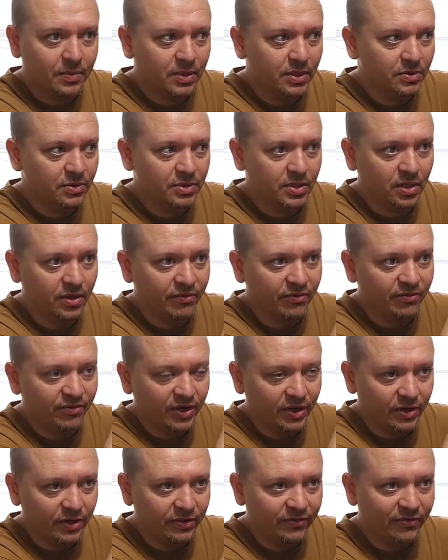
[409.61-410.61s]
but it was on a
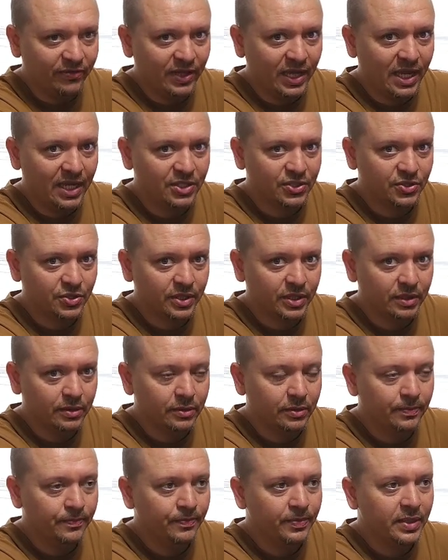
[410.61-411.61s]
very flat trail,
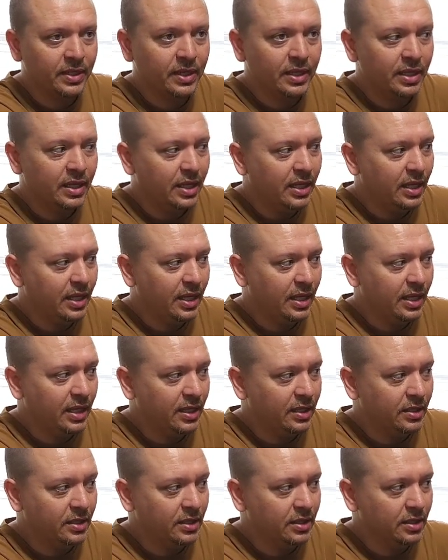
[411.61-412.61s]

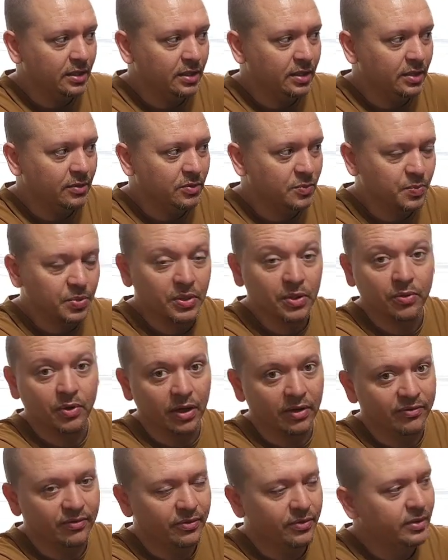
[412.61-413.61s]
and it was pretty
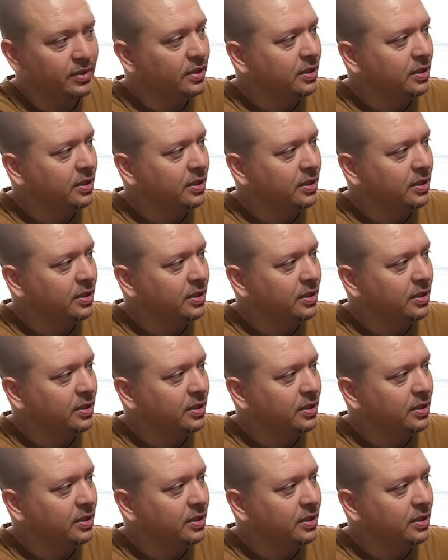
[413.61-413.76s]
rough.